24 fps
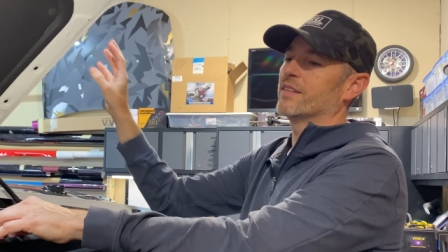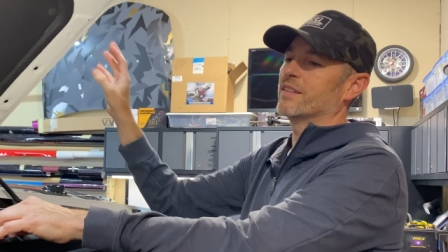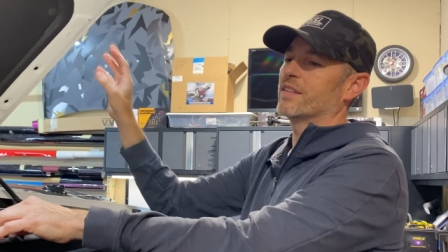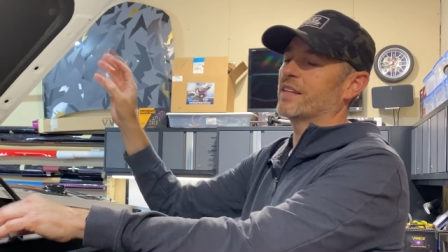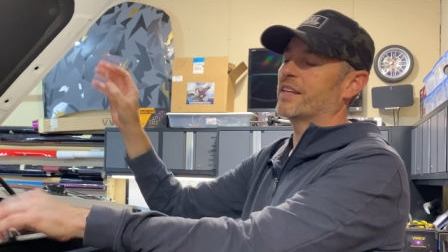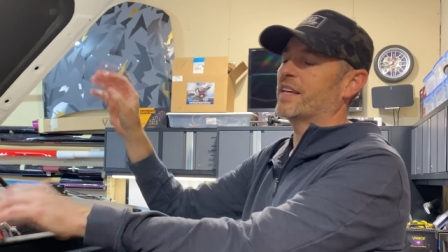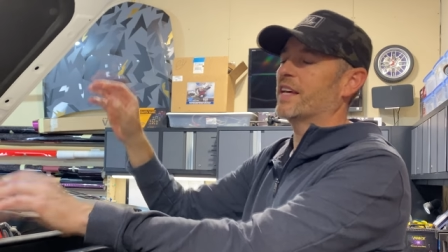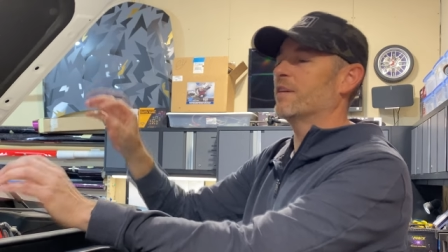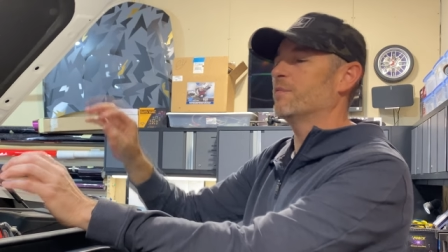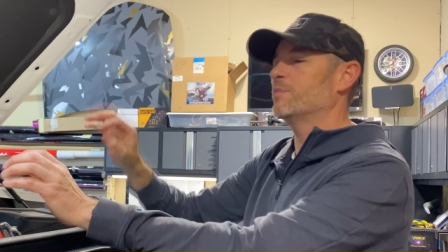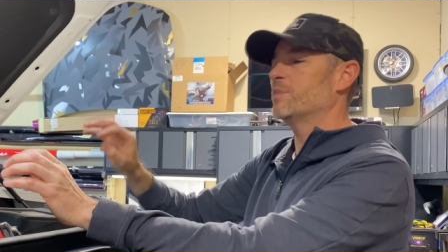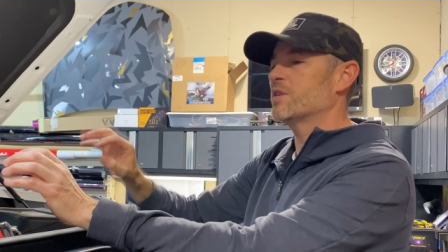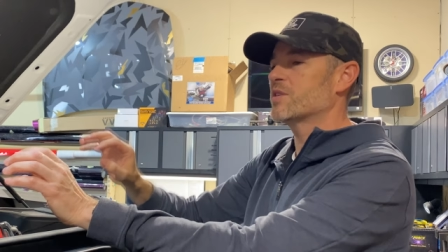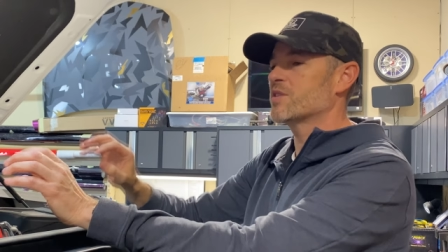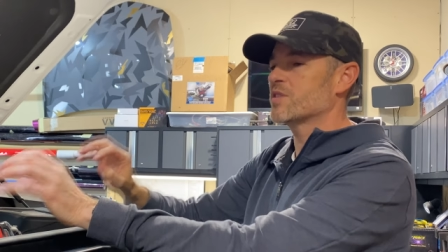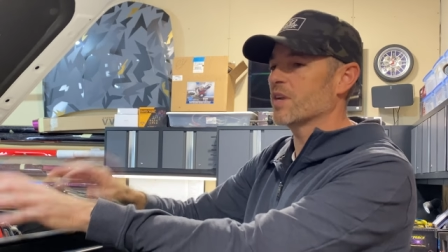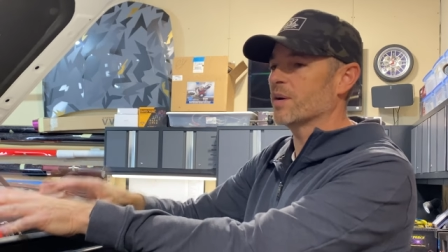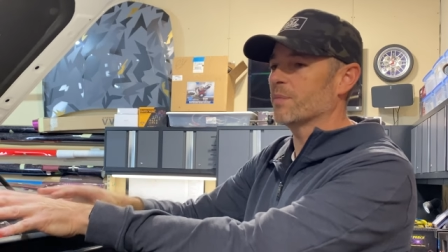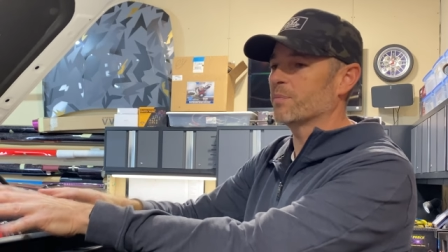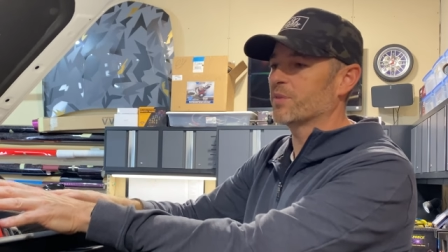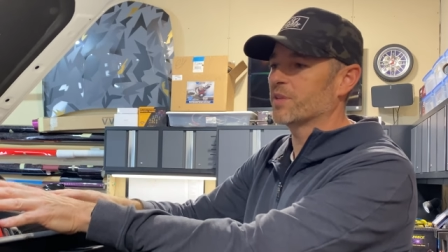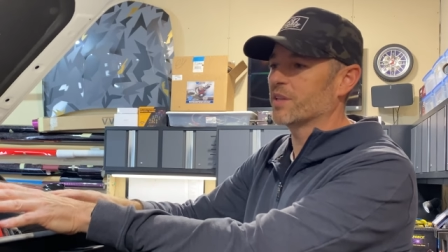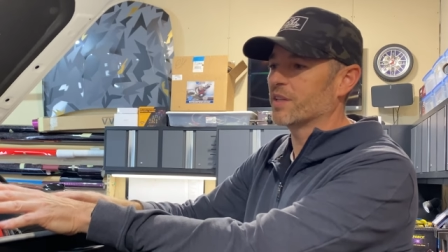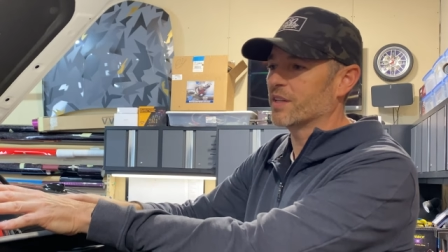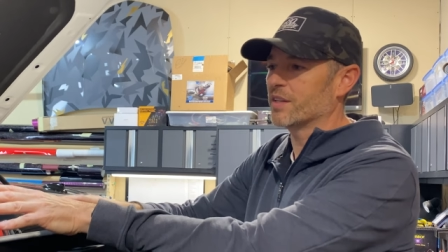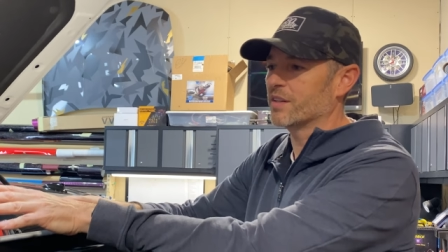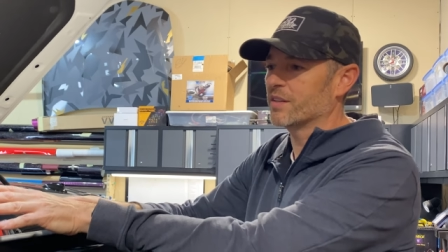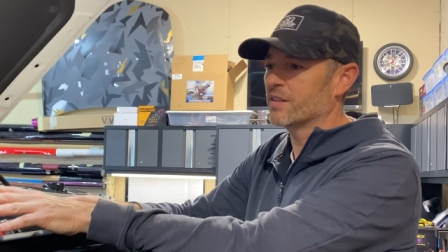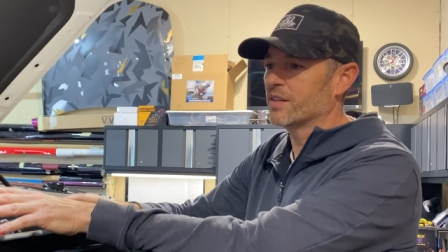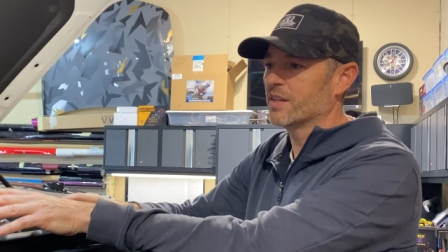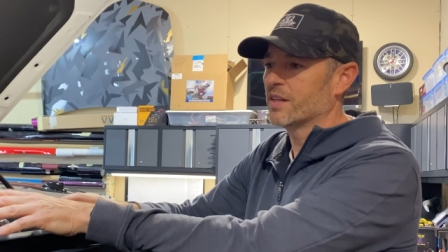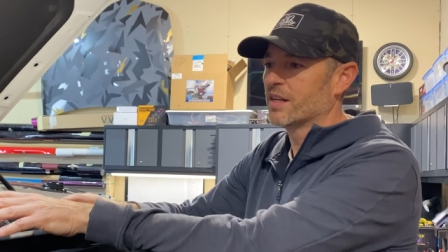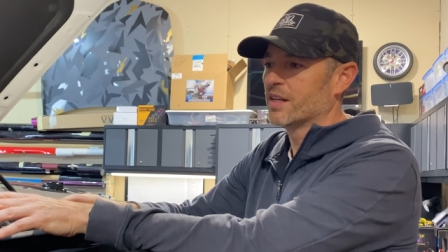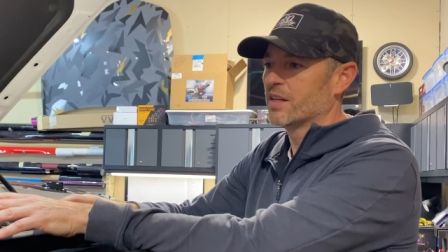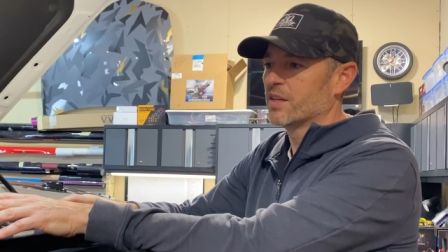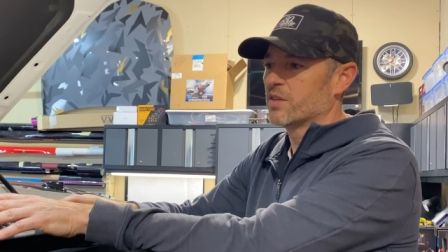that gave me something
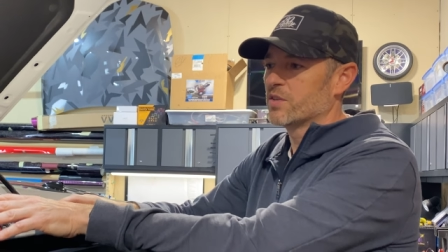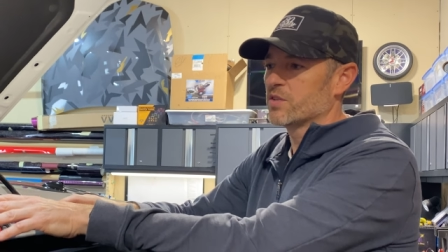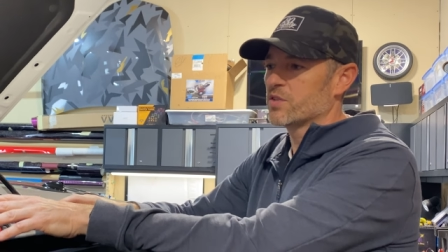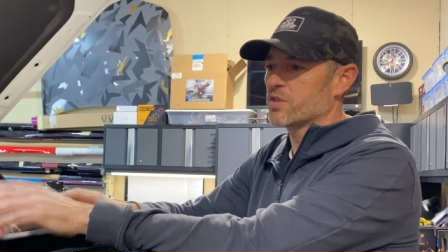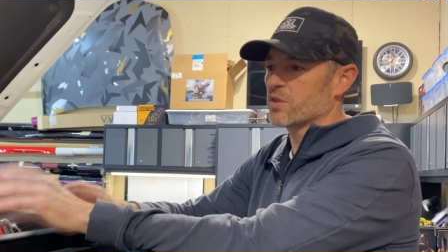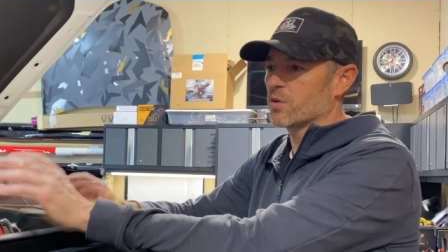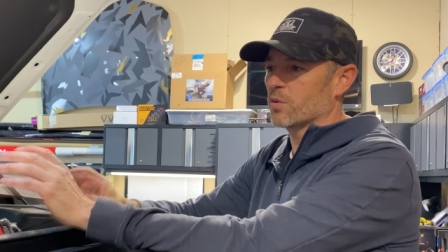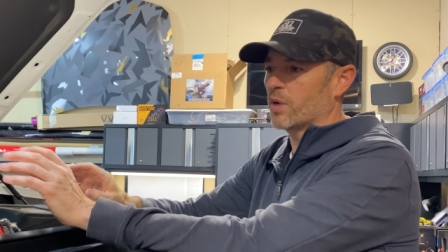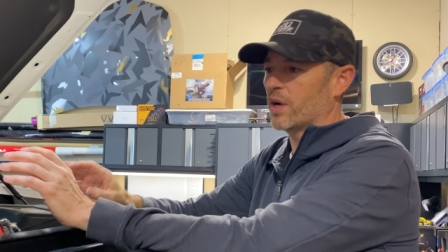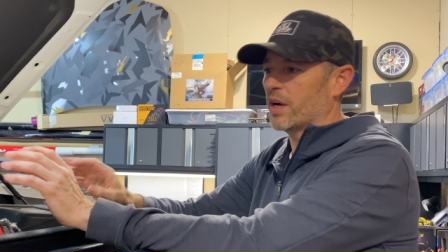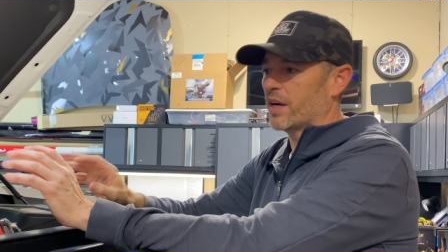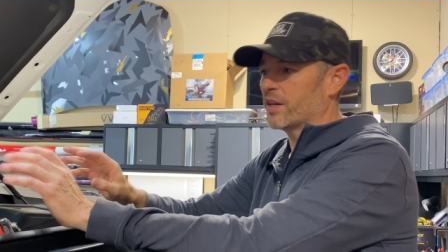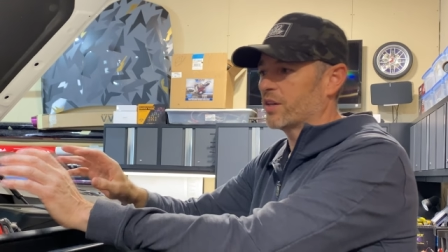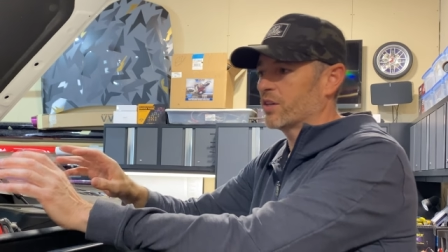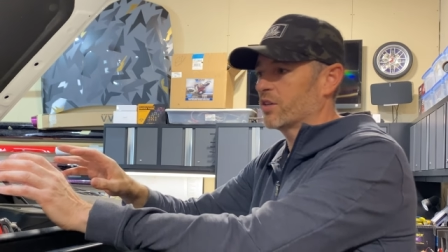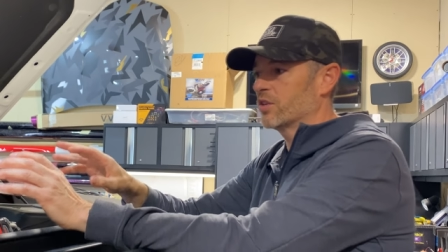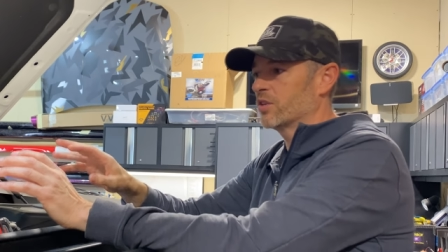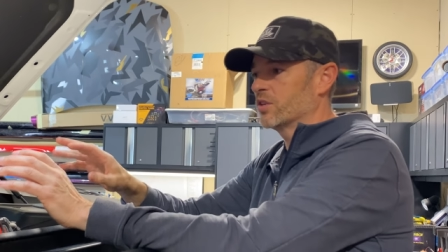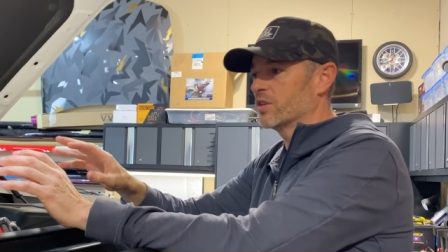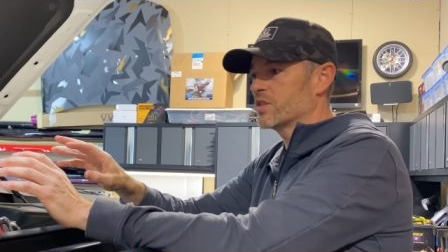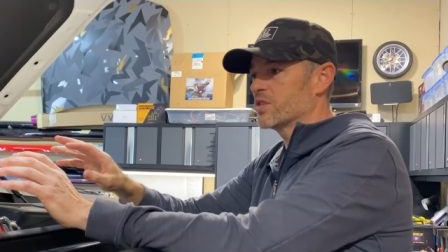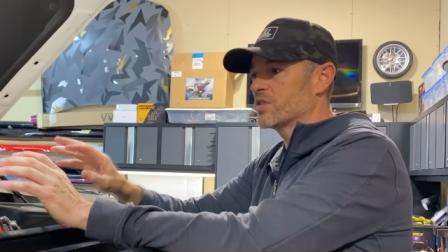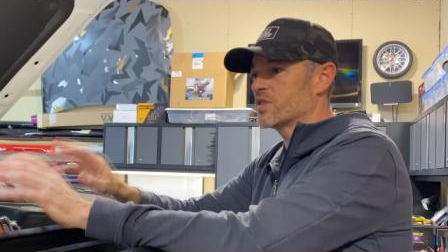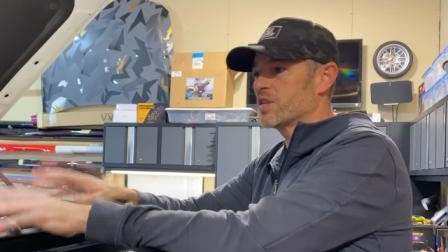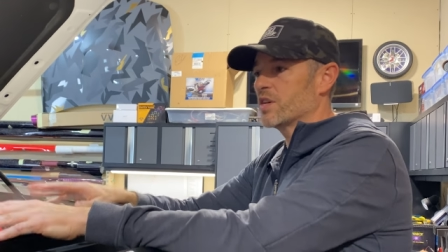so I could